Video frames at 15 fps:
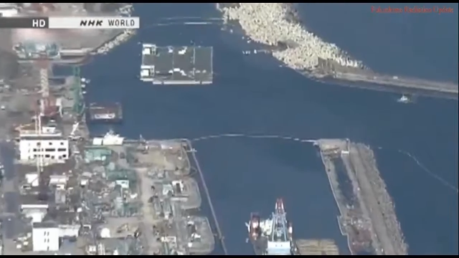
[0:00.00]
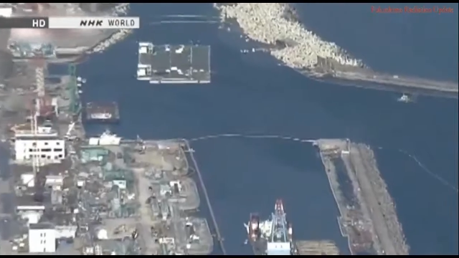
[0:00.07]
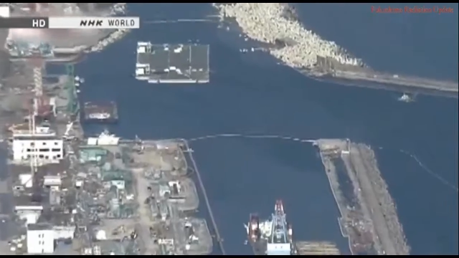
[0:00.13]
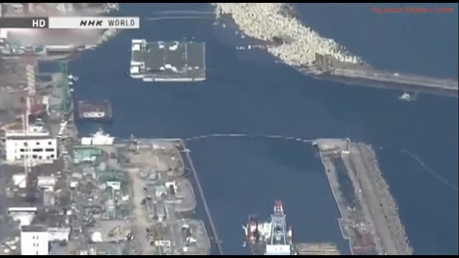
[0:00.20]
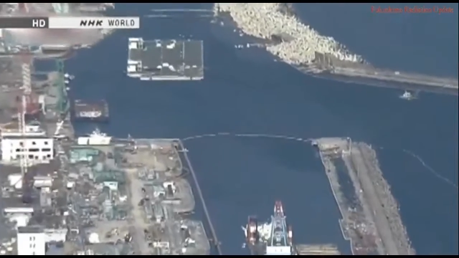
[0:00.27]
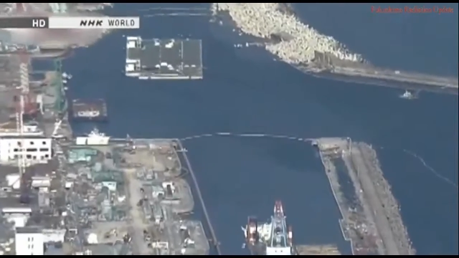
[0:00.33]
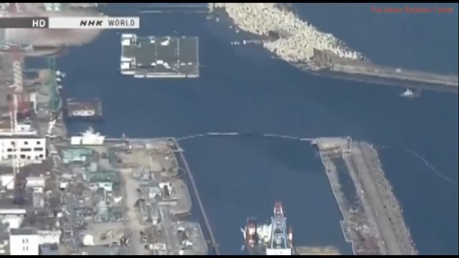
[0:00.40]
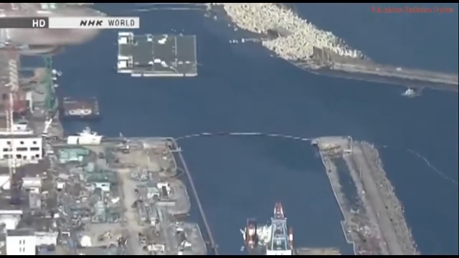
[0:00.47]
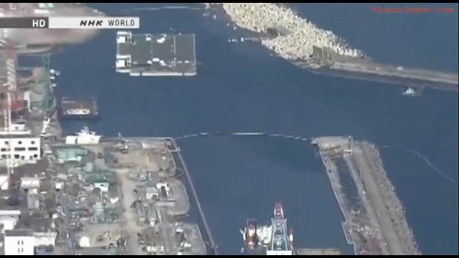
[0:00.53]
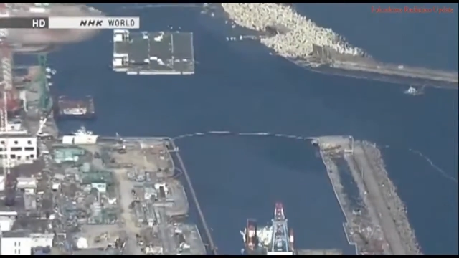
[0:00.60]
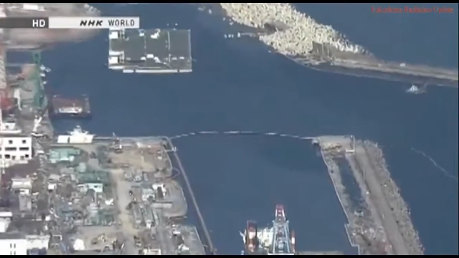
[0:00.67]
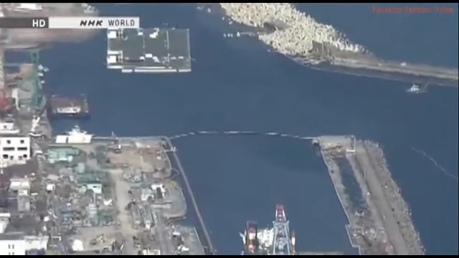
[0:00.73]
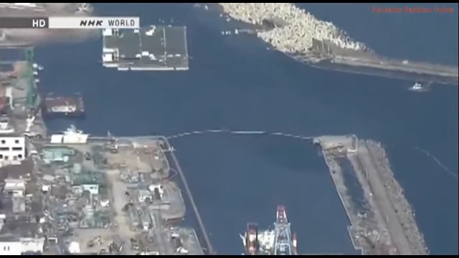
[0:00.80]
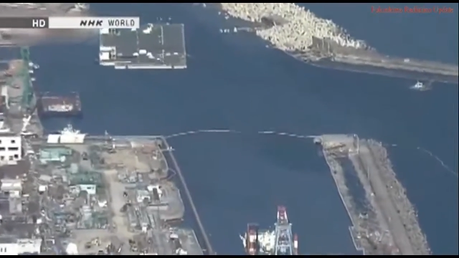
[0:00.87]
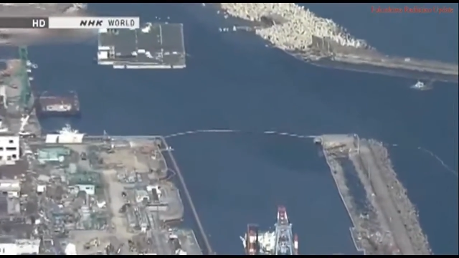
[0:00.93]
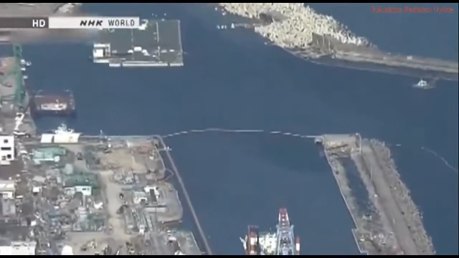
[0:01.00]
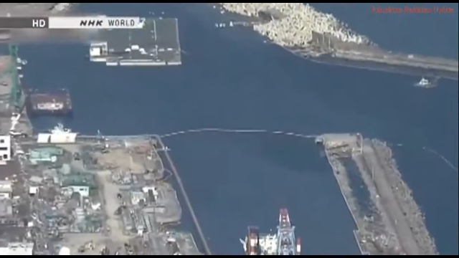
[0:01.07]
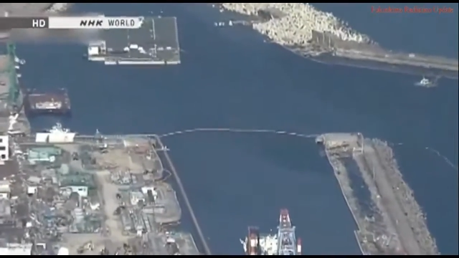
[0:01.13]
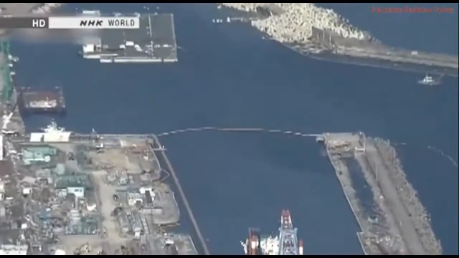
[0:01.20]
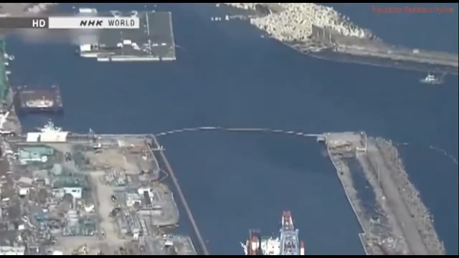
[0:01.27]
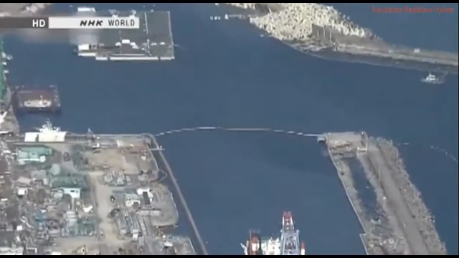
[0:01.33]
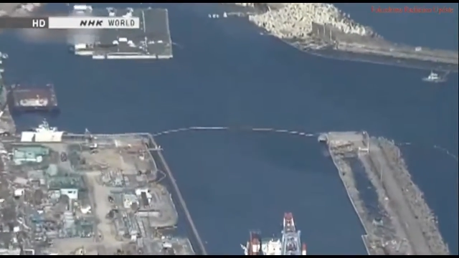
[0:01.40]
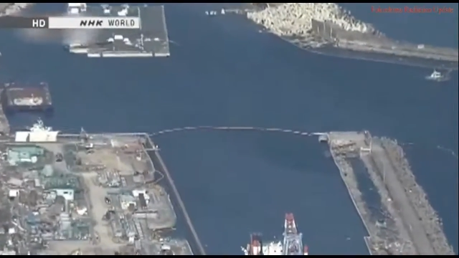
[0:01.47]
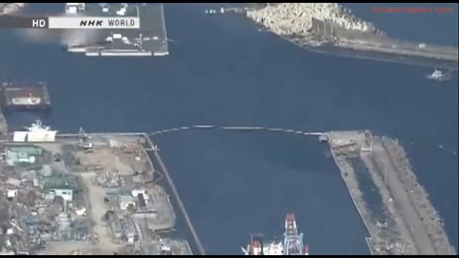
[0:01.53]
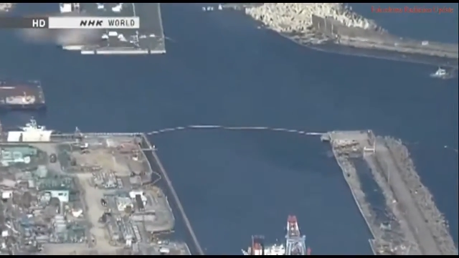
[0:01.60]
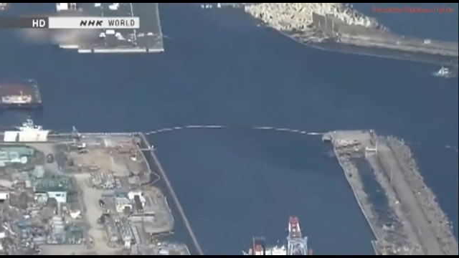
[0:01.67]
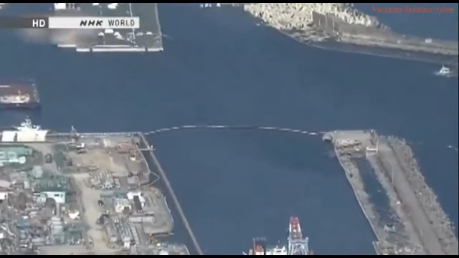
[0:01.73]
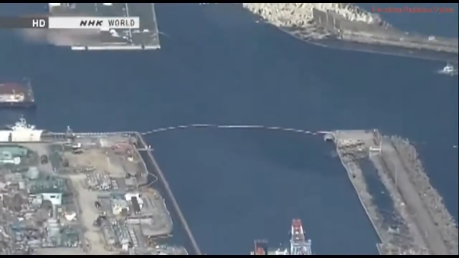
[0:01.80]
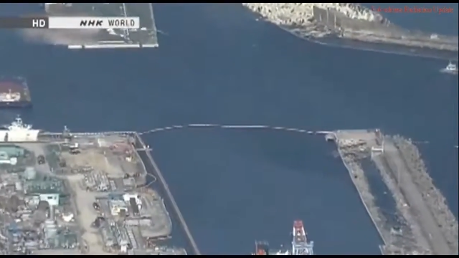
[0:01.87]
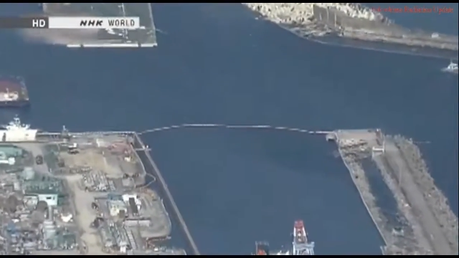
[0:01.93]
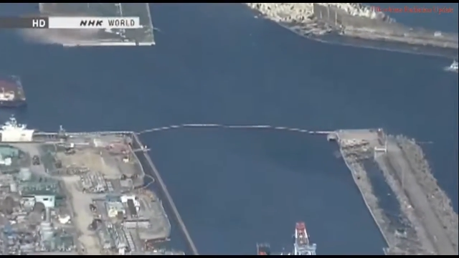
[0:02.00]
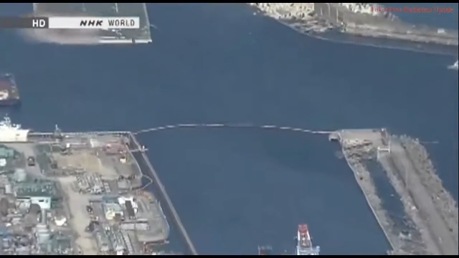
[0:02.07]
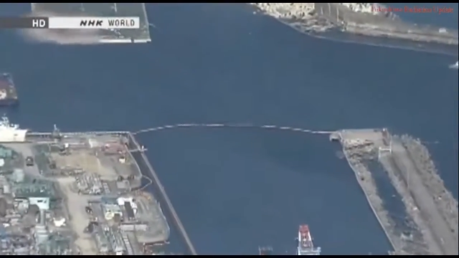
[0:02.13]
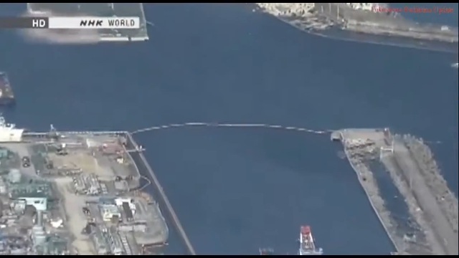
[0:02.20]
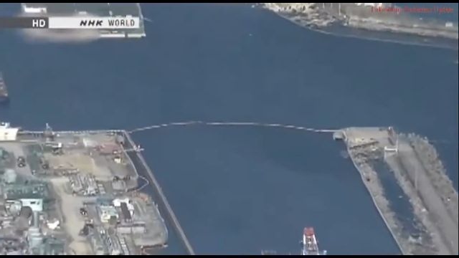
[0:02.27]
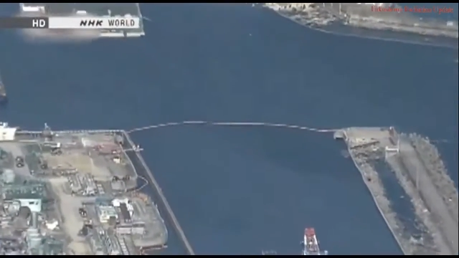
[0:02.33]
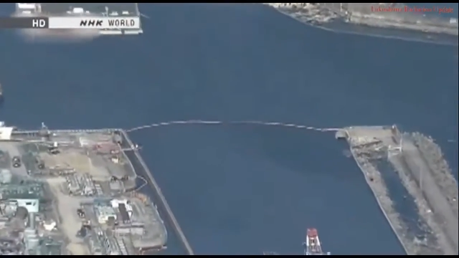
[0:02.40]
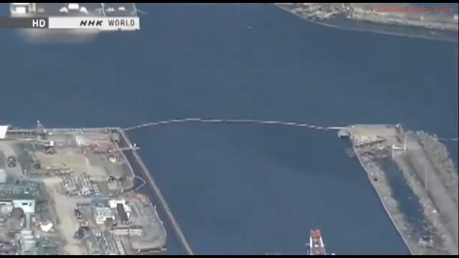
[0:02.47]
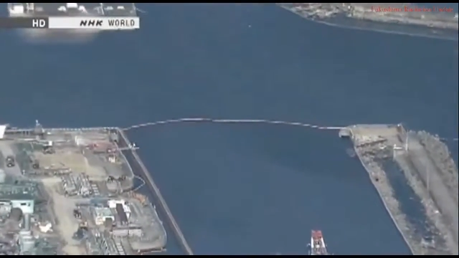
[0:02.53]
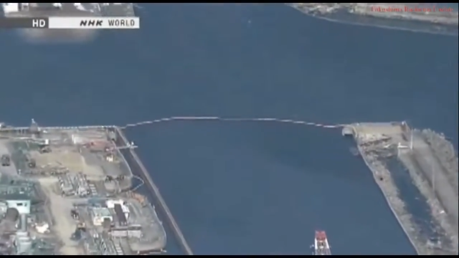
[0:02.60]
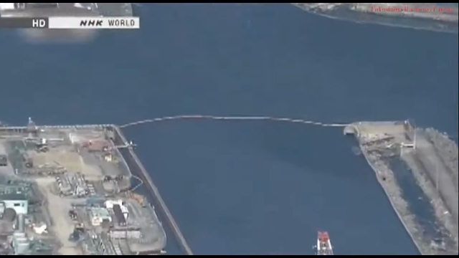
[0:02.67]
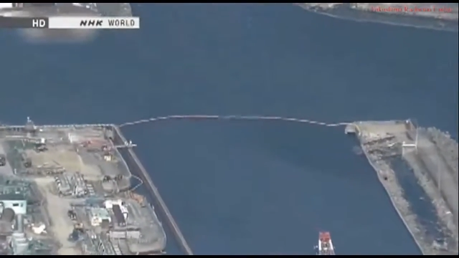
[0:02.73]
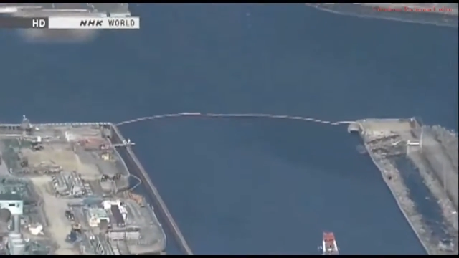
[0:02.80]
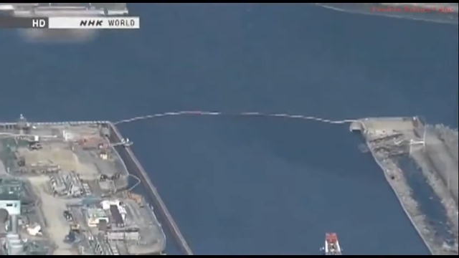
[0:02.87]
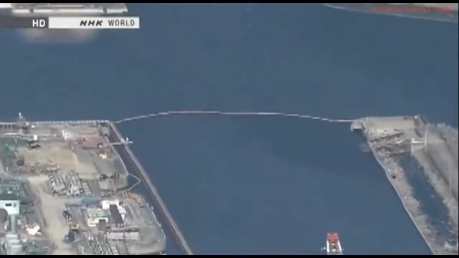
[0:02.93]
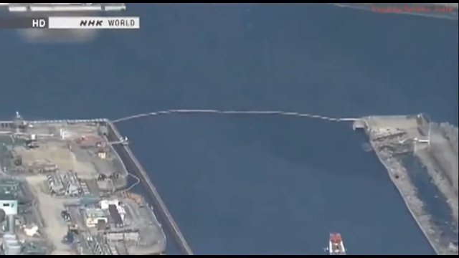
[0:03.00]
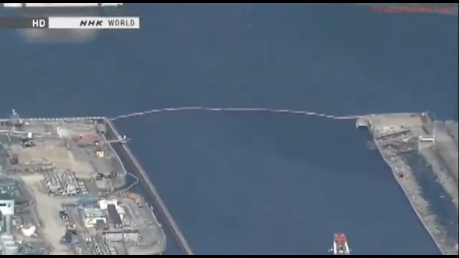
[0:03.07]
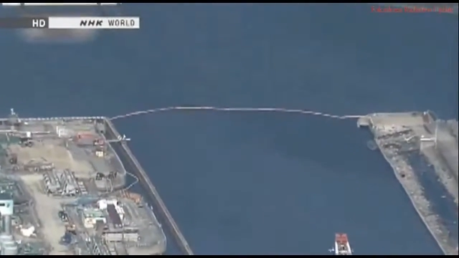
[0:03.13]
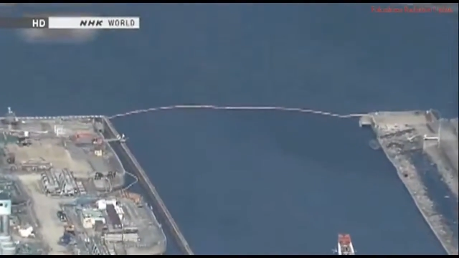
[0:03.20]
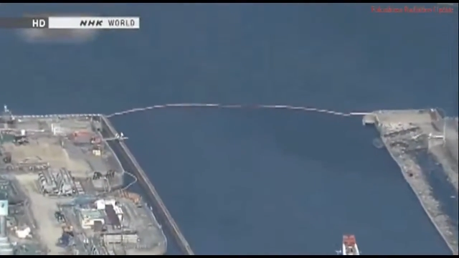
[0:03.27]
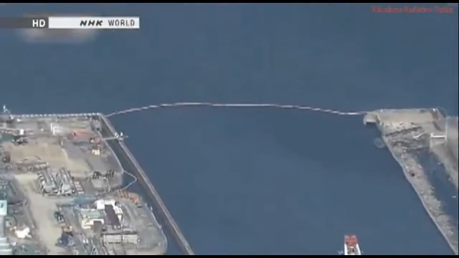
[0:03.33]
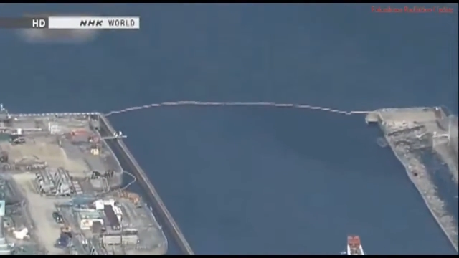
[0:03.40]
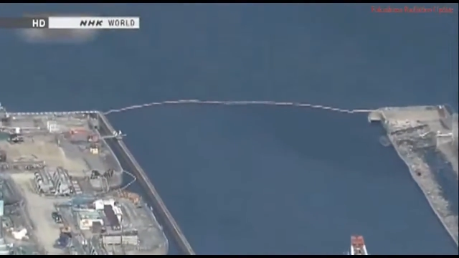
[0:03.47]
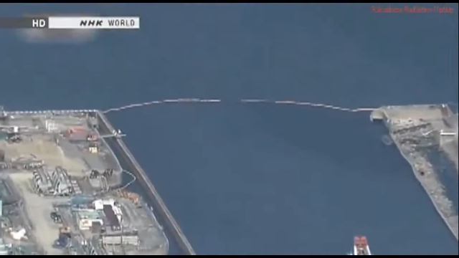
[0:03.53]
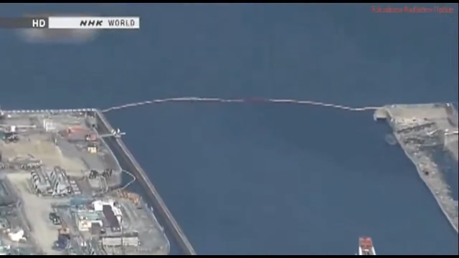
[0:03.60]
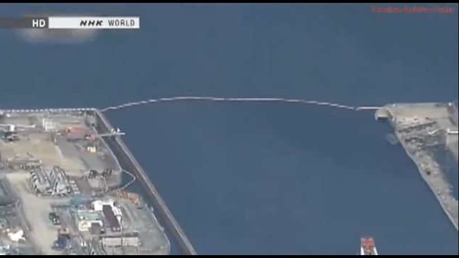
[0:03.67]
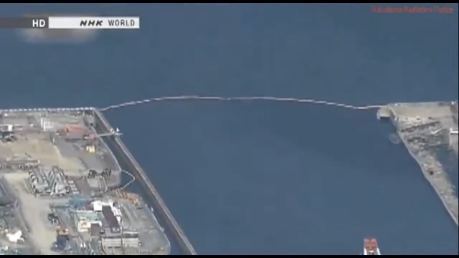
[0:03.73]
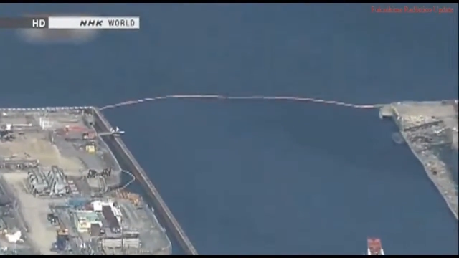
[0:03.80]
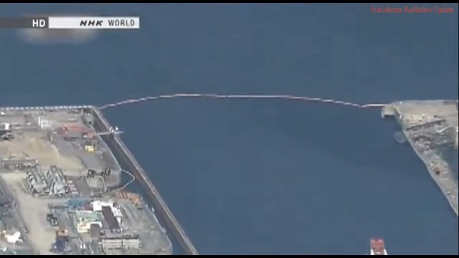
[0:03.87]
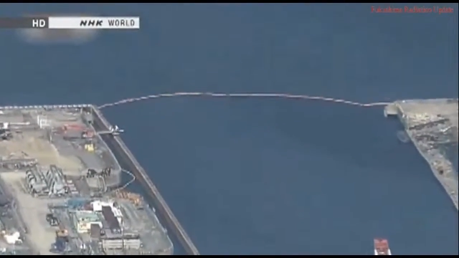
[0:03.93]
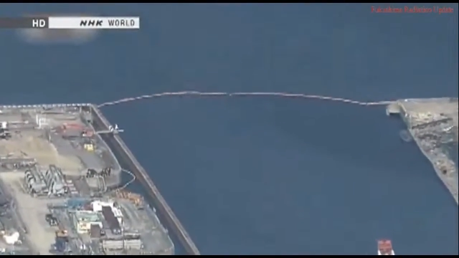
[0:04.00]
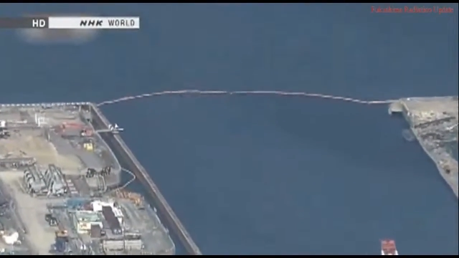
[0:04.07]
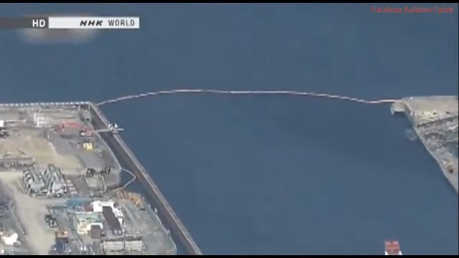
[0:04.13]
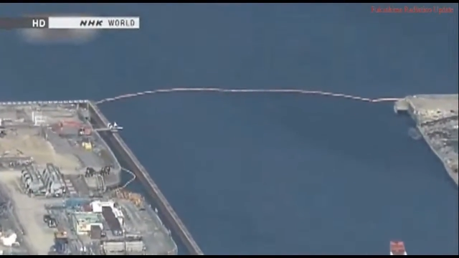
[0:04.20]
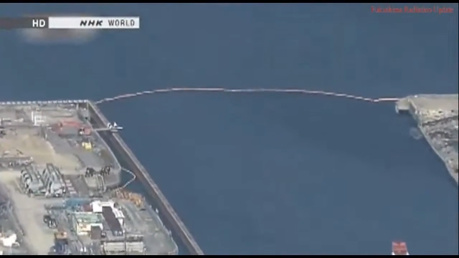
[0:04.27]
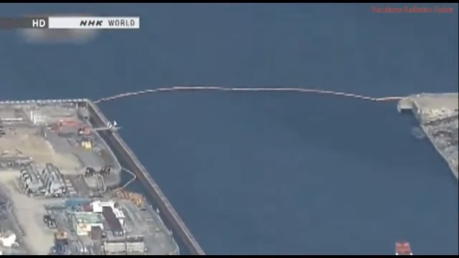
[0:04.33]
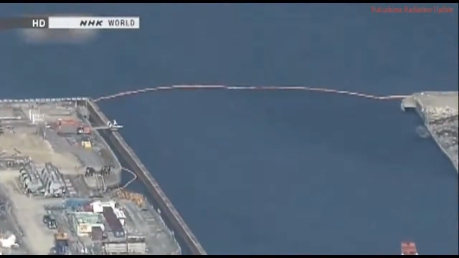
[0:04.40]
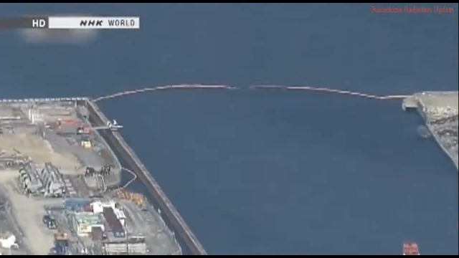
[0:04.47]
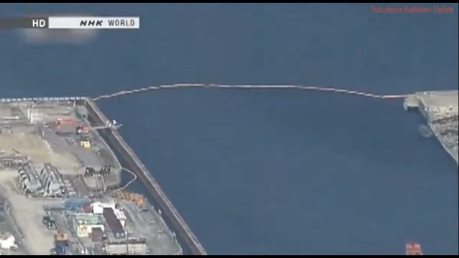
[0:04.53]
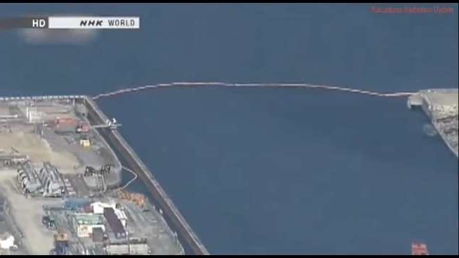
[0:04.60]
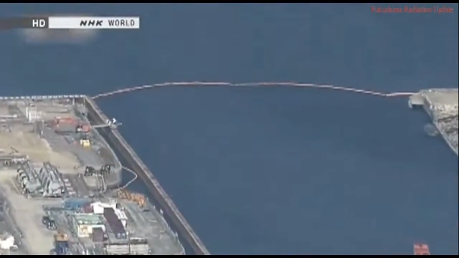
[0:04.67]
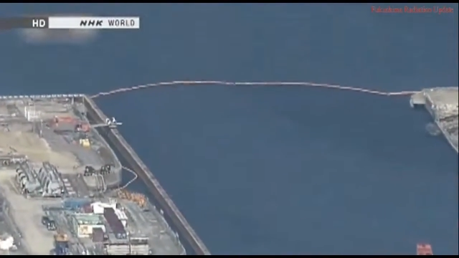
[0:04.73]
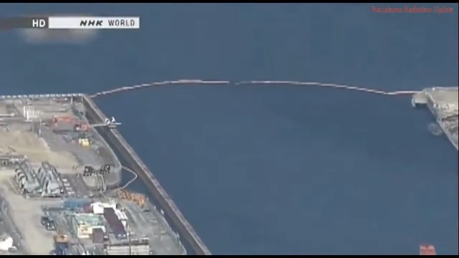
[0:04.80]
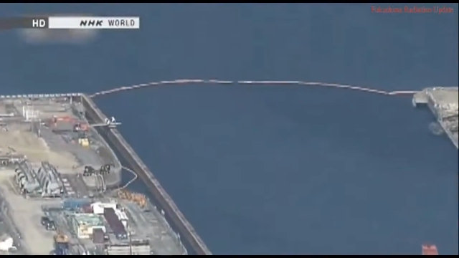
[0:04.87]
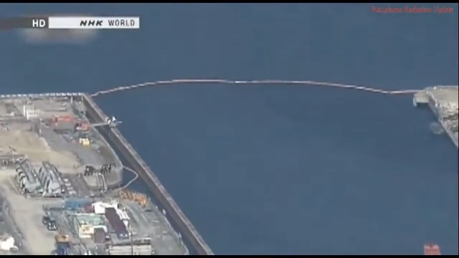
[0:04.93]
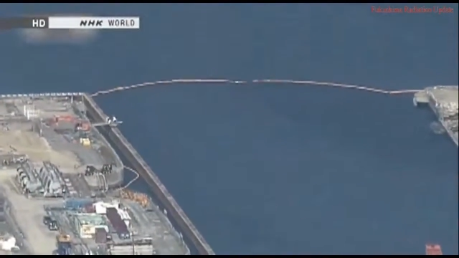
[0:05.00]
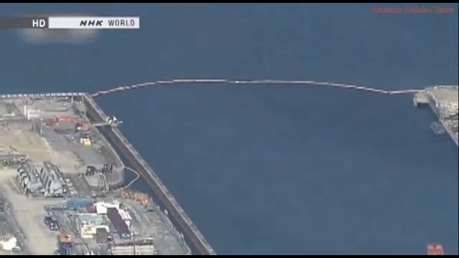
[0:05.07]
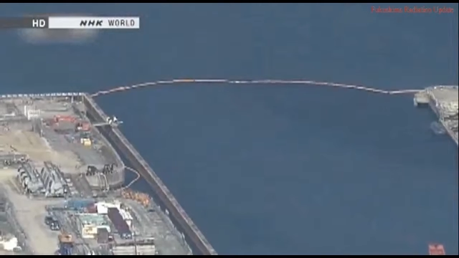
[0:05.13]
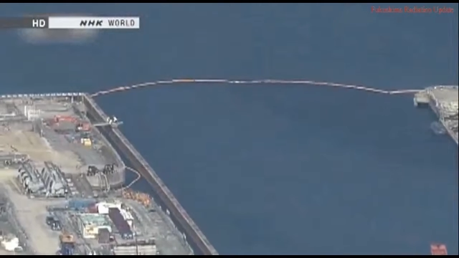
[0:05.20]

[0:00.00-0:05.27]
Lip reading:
Nobody's mouth can be seen.